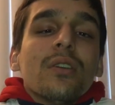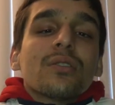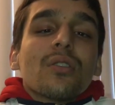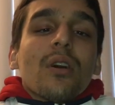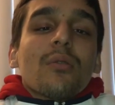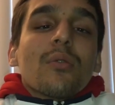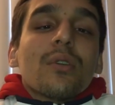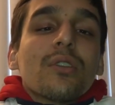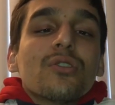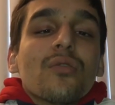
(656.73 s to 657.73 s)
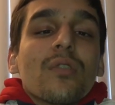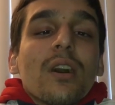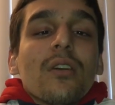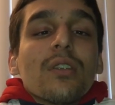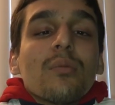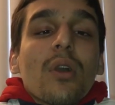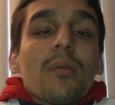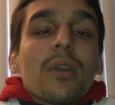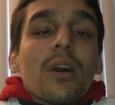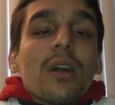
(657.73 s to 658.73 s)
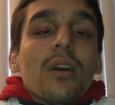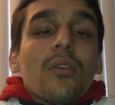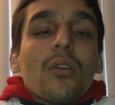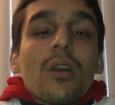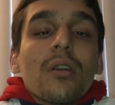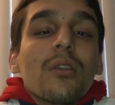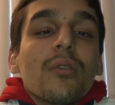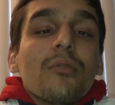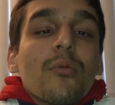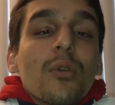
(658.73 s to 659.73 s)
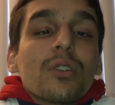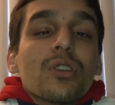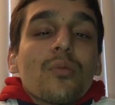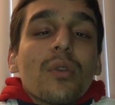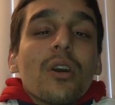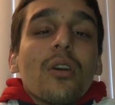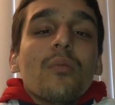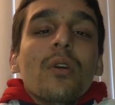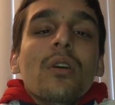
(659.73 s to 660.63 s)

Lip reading: So I would have went to juvenile and then probably got out, or he even would have took me home.